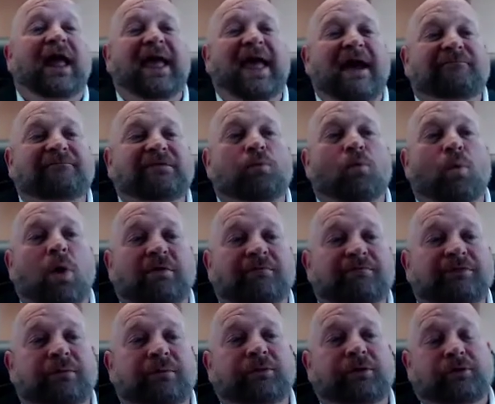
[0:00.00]
Every one
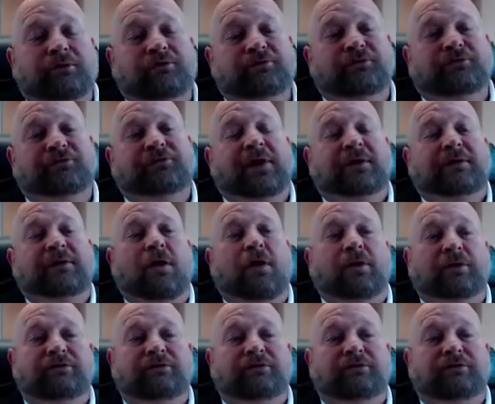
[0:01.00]
of them uses technology.